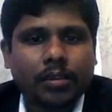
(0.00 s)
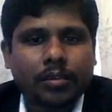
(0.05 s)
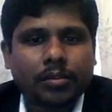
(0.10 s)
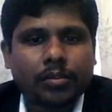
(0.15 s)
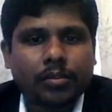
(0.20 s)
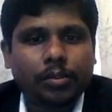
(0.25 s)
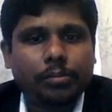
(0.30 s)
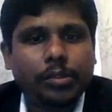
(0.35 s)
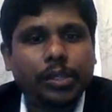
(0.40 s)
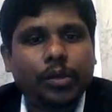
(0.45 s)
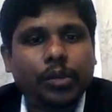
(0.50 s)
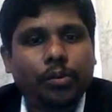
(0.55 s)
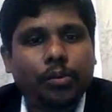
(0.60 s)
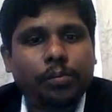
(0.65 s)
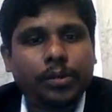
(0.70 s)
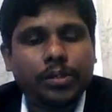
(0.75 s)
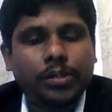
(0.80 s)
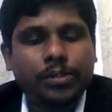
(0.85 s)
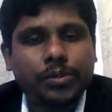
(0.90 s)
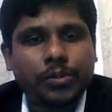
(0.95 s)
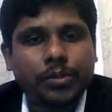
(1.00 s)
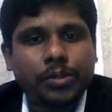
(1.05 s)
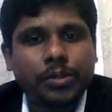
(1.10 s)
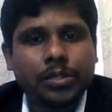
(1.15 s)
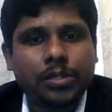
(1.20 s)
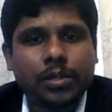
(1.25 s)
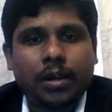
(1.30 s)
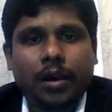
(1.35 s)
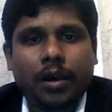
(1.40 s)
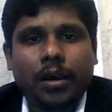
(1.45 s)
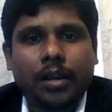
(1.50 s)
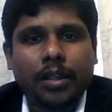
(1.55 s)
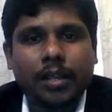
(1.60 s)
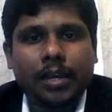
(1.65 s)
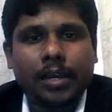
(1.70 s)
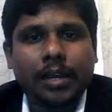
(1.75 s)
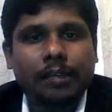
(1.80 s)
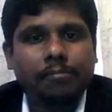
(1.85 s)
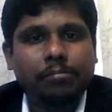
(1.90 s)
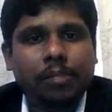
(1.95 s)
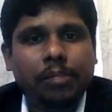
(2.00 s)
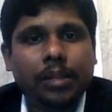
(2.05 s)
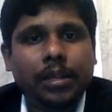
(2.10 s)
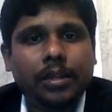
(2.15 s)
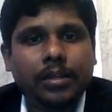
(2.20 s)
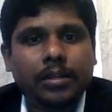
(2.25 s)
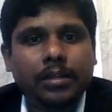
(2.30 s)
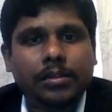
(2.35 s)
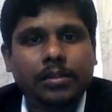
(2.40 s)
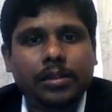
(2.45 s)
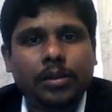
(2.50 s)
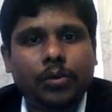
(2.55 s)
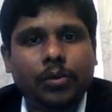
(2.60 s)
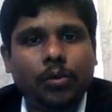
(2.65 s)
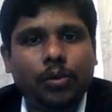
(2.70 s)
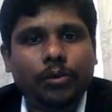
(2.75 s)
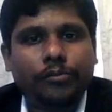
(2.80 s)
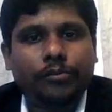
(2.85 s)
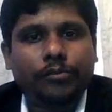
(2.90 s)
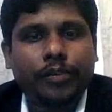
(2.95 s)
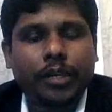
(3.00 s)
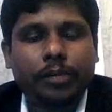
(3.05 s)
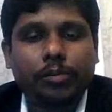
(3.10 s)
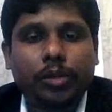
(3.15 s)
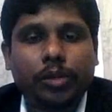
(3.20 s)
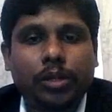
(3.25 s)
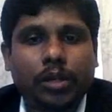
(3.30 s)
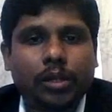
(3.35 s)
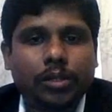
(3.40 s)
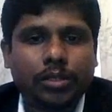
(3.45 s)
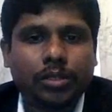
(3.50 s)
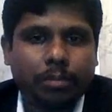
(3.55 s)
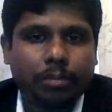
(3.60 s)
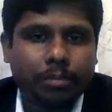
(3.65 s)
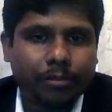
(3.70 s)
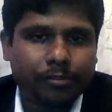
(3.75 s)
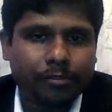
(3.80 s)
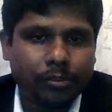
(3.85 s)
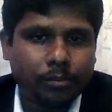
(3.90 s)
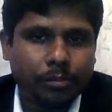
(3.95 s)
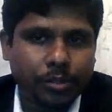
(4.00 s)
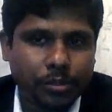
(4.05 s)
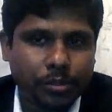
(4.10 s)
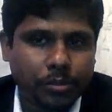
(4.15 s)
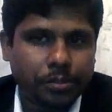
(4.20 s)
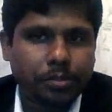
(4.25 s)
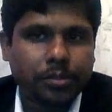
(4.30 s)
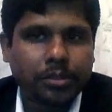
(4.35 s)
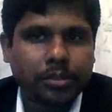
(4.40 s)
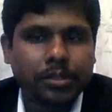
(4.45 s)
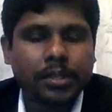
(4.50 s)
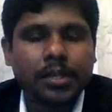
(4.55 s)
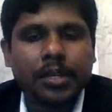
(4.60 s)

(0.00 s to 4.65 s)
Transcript: Could be open source, or they have built their own framework on top of open source.